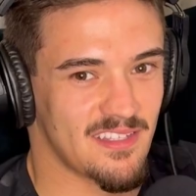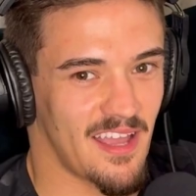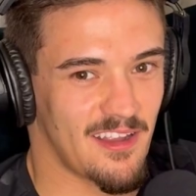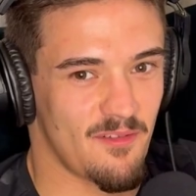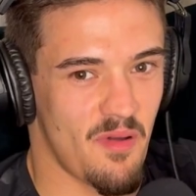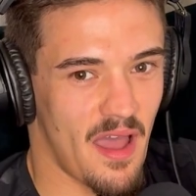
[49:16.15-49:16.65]

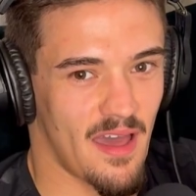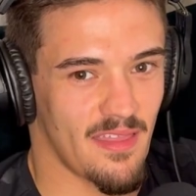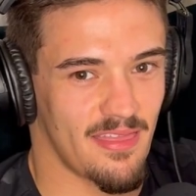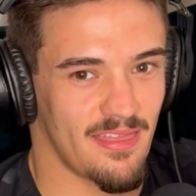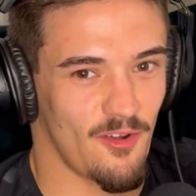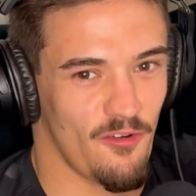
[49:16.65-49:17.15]

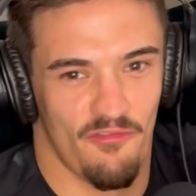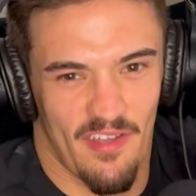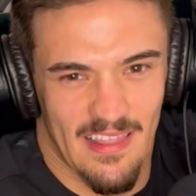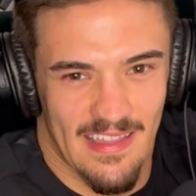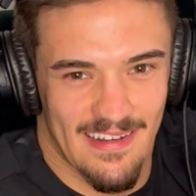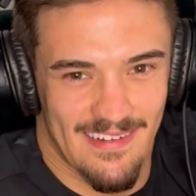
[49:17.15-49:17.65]
psychopath or
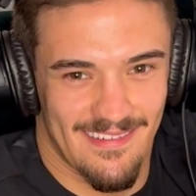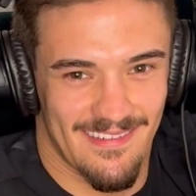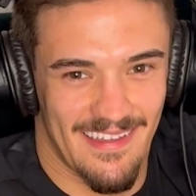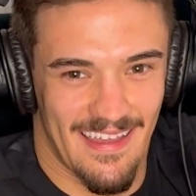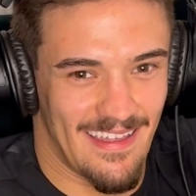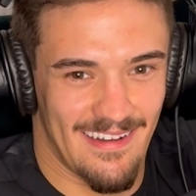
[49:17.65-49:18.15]
villain
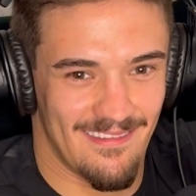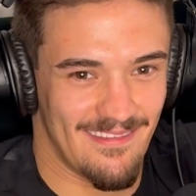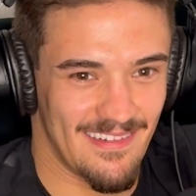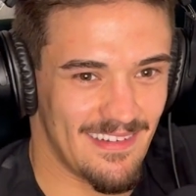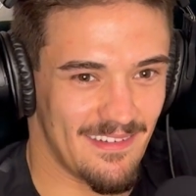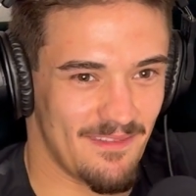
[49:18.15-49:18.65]
in
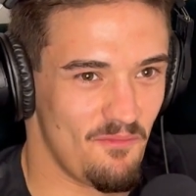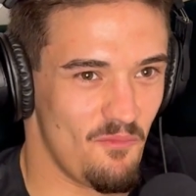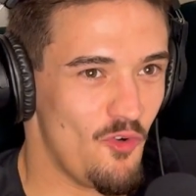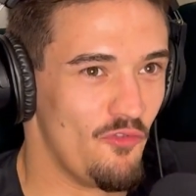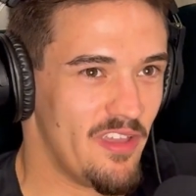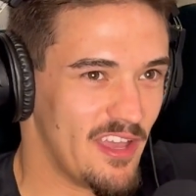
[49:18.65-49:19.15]

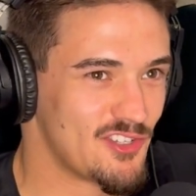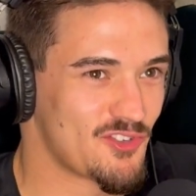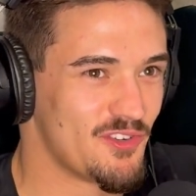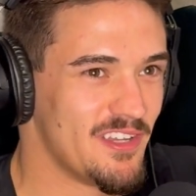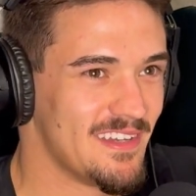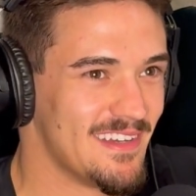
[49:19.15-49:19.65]
movie
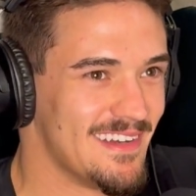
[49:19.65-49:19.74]
history.